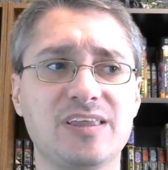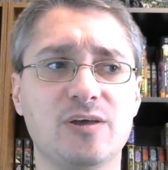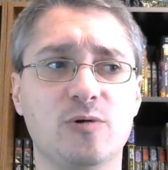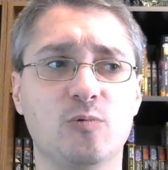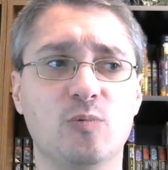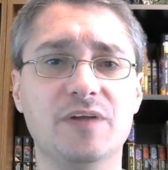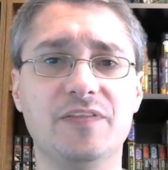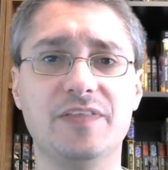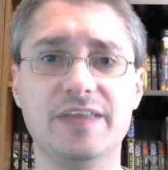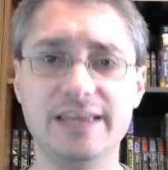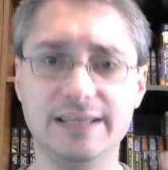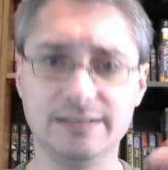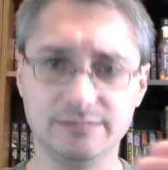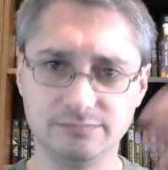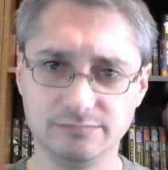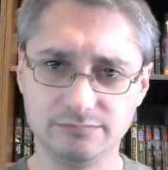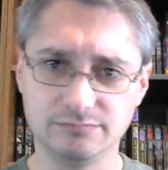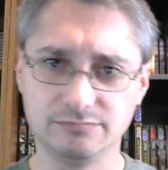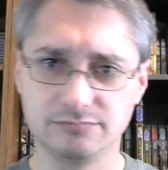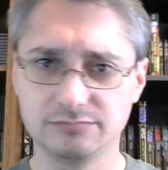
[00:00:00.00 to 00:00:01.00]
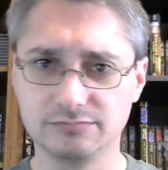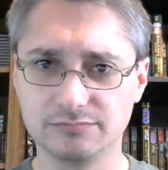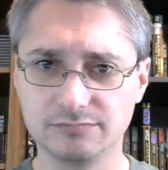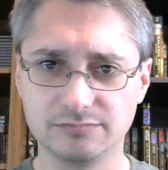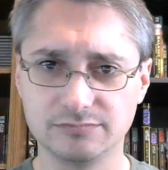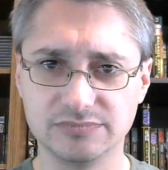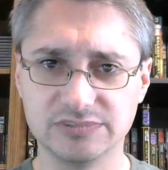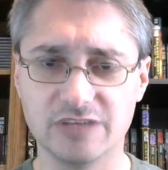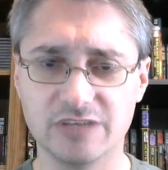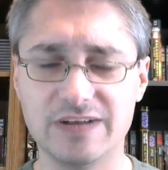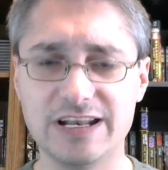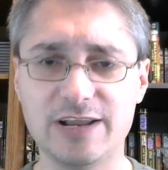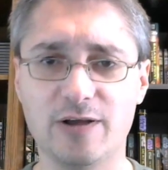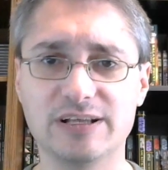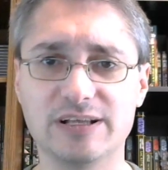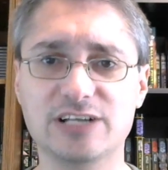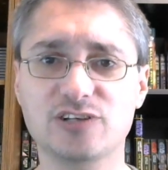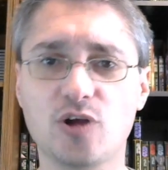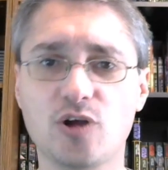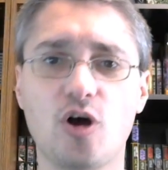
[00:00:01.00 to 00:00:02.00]
Within the
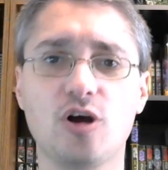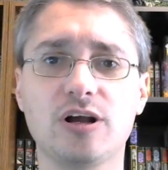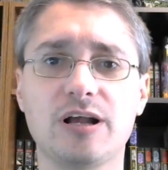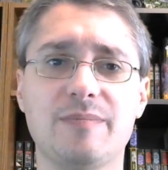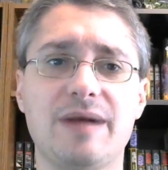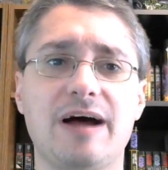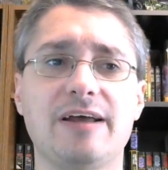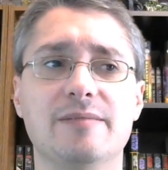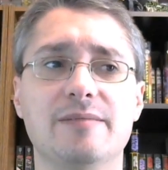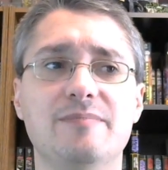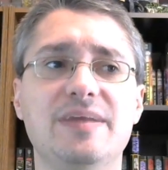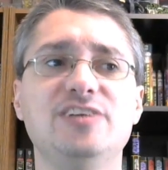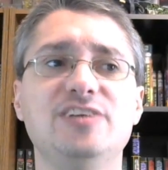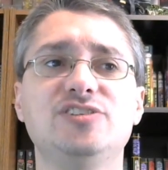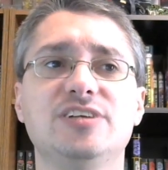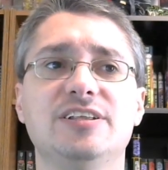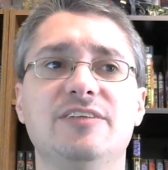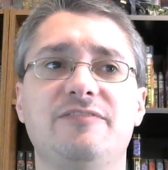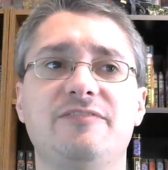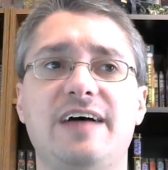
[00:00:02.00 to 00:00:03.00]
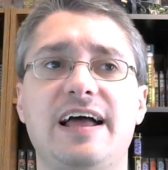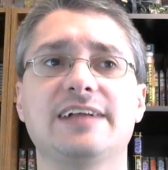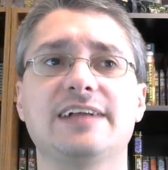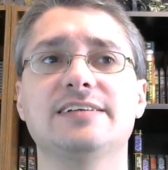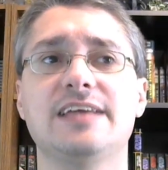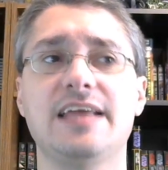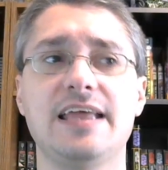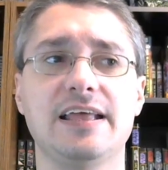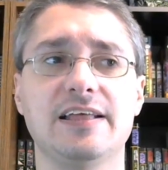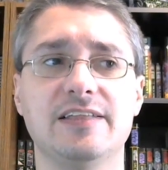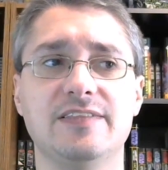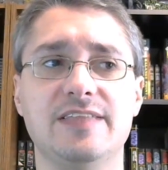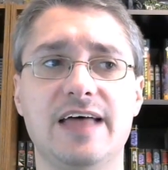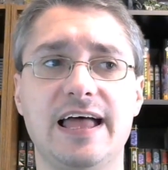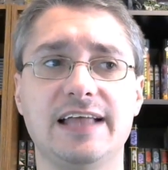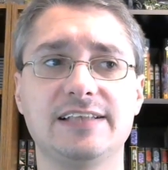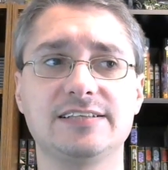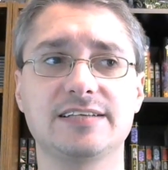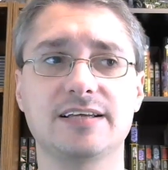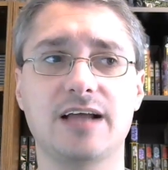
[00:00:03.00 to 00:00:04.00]
video, I talk about and mention the fact
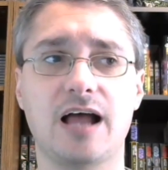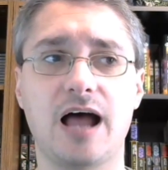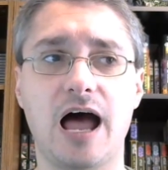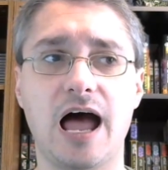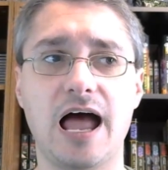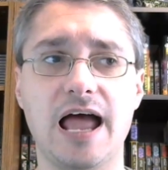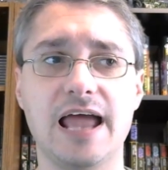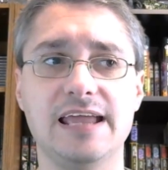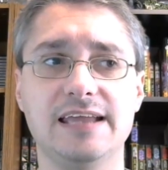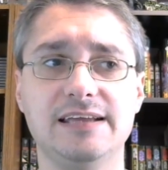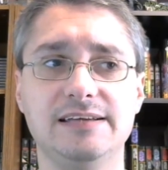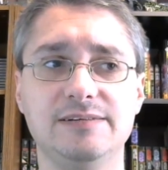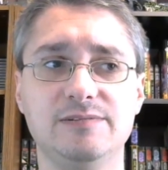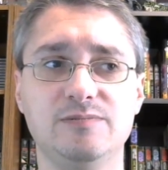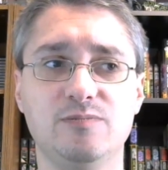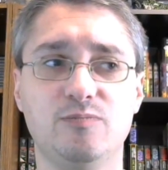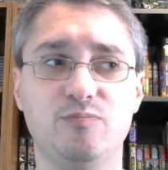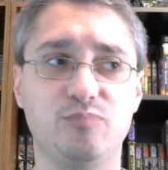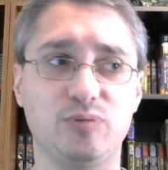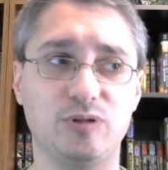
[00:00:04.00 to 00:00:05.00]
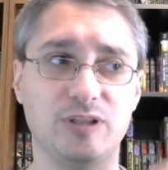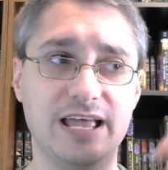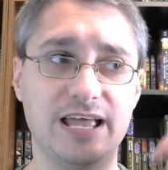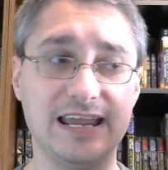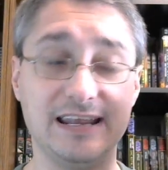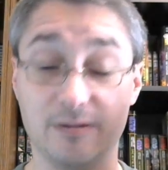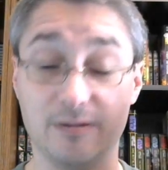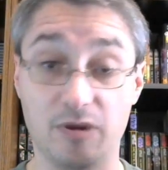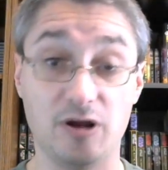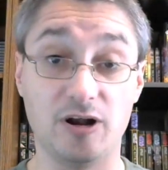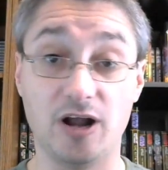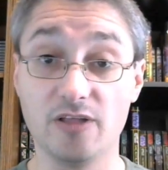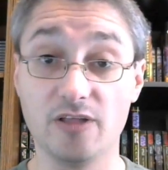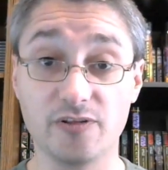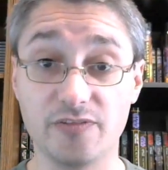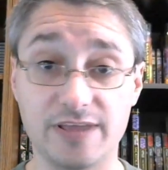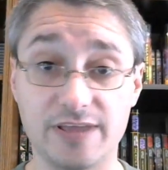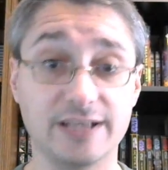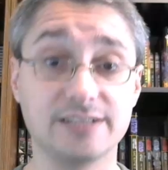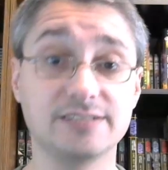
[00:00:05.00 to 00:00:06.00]
that I played, among
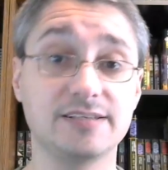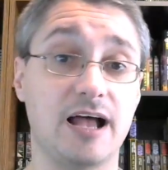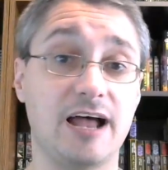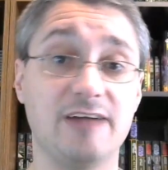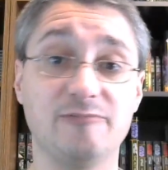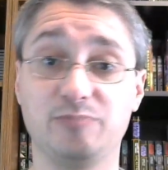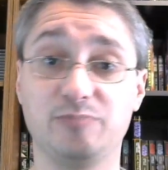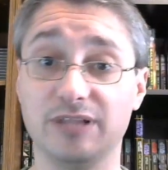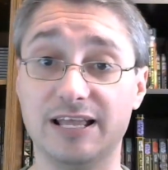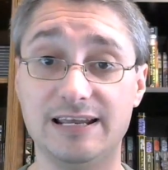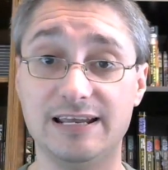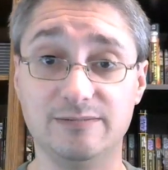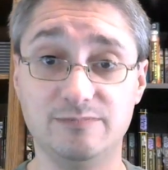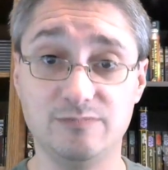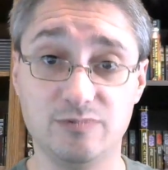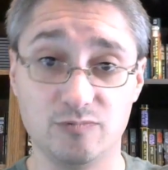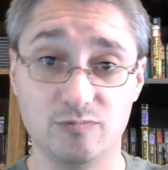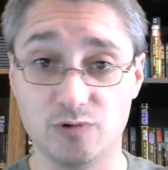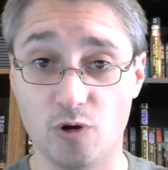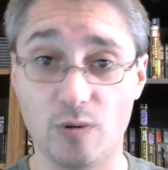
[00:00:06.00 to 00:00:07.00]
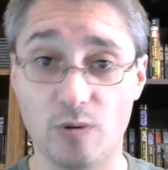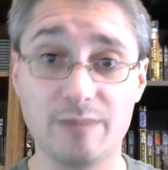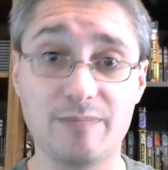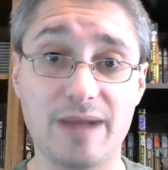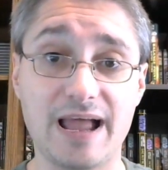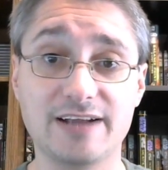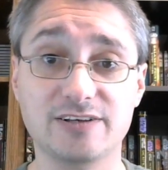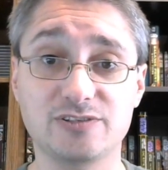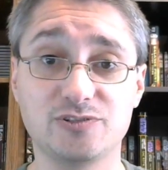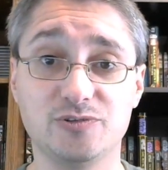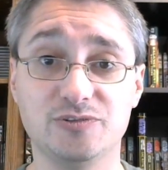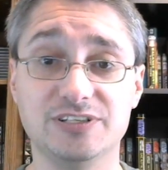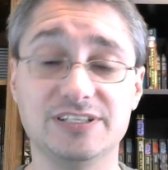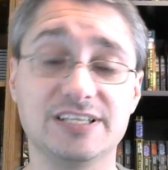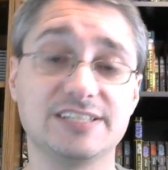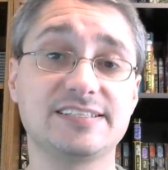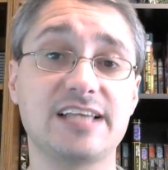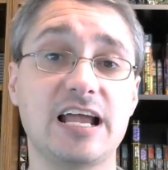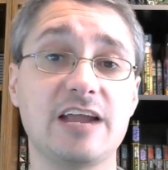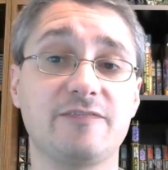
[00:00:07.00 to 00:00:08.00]
other things, I've played, going back to the
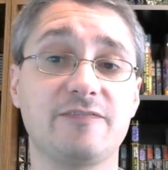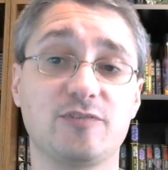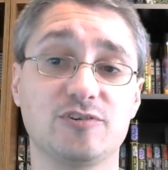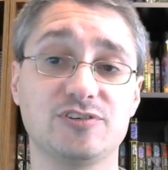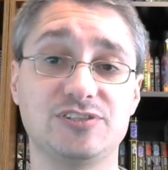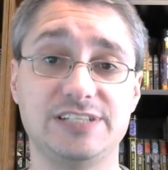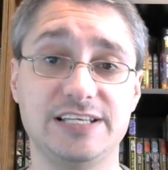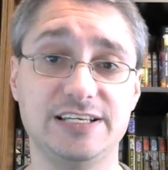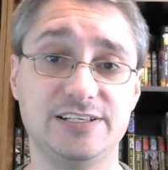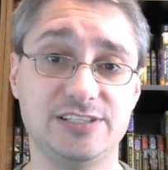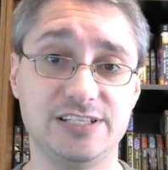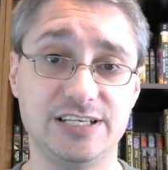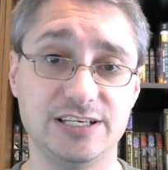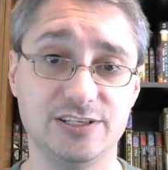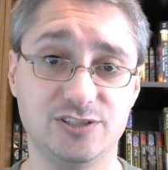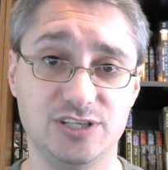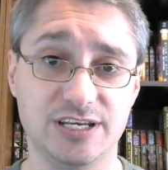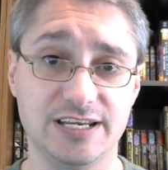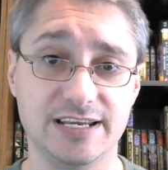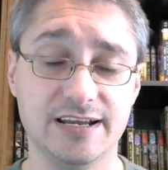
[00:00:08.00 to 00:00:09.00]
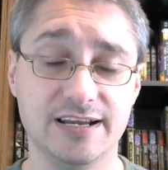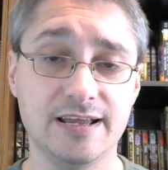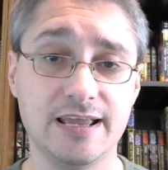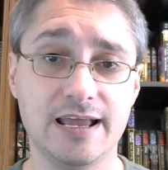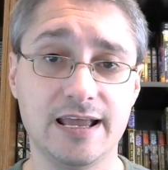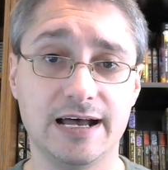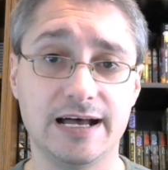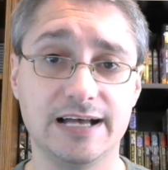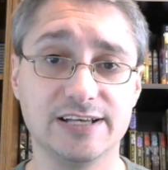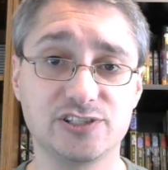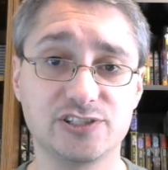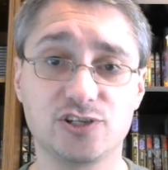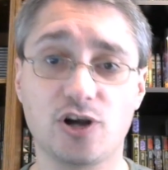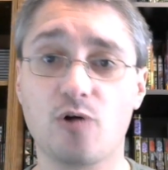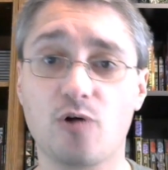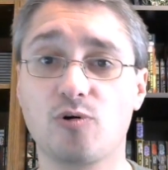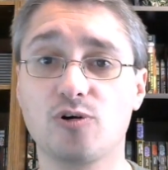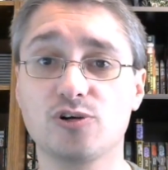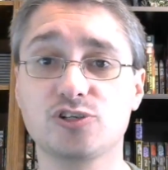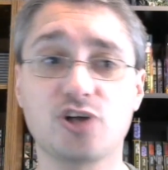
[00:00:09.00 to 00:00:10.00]
Decipher CCG,
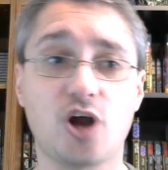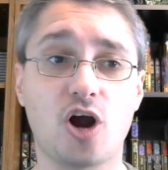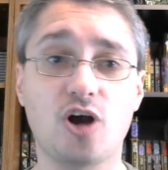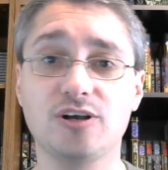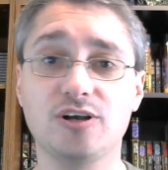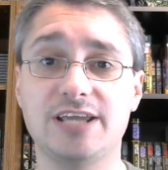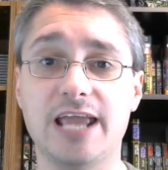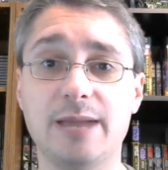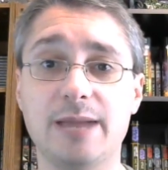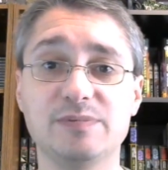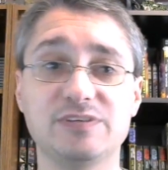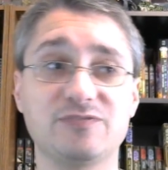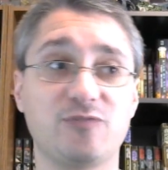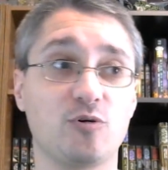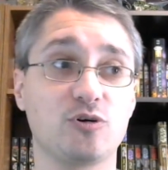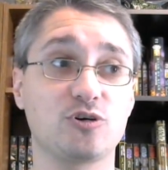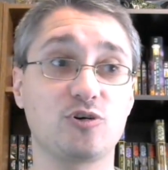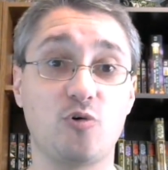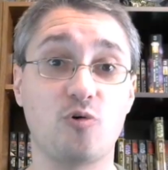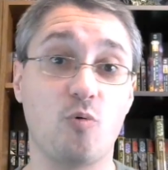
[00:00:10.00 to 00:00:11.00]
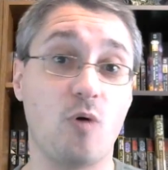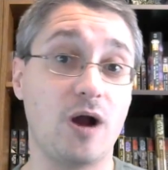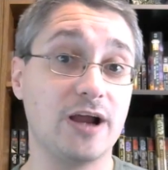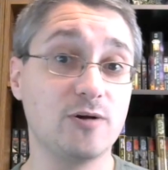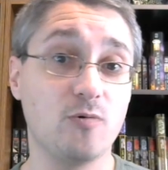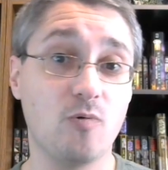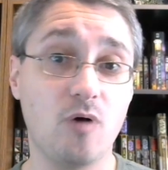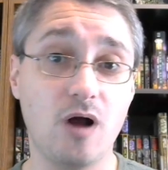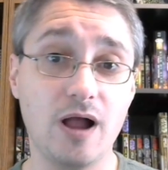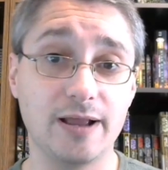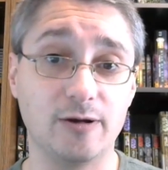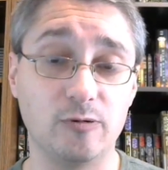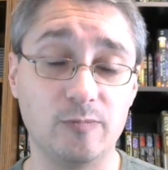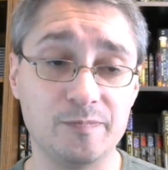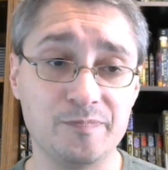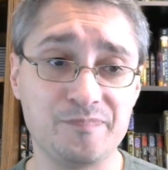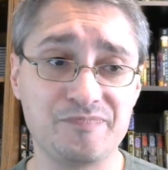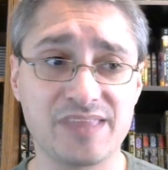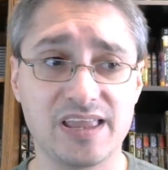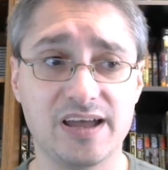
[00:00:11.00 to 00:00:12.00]
Star Wars card games for quite a while.
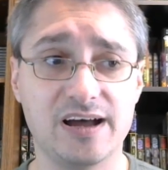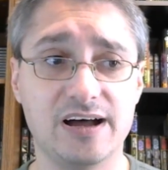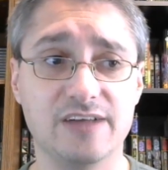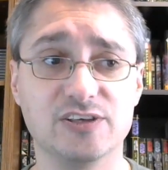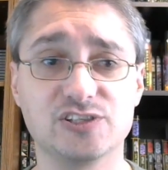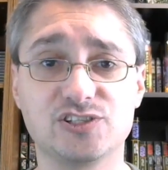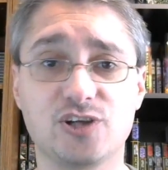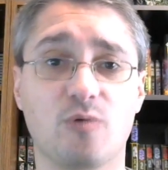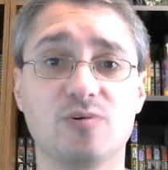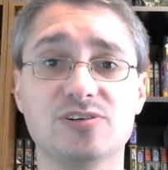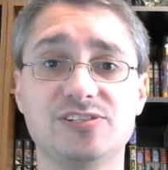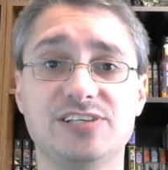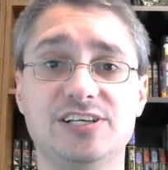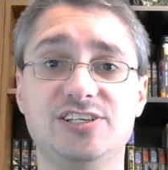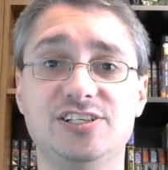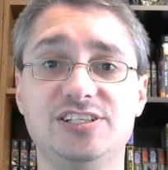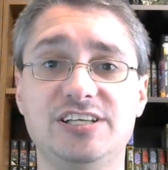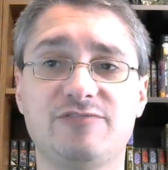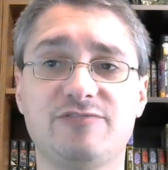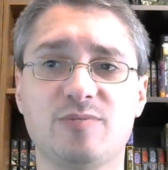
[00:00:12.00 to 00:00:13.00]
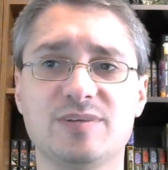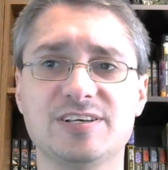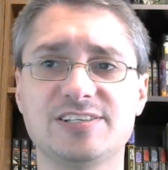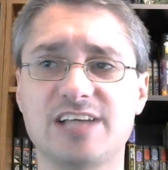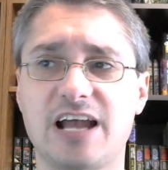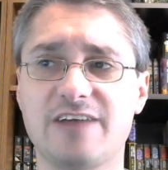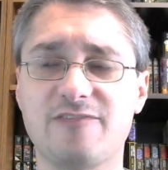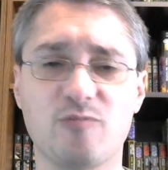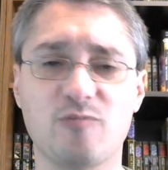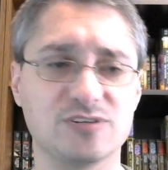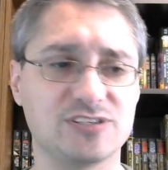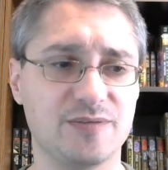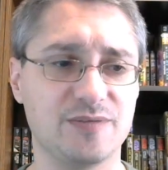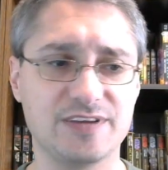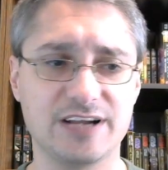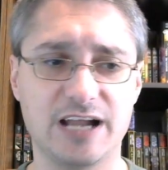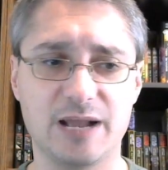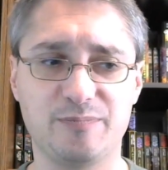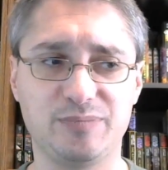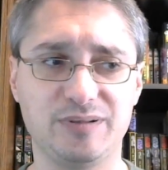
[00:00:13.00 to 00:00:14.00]
The Star Wars CCG from Decipher was
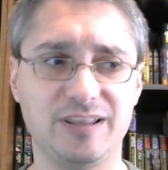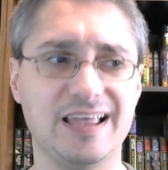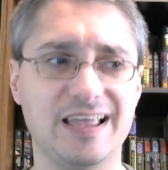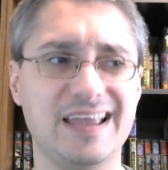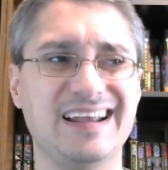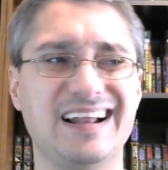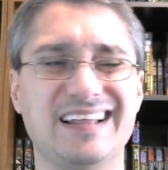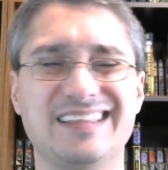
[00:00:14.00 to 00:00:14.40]
something I played.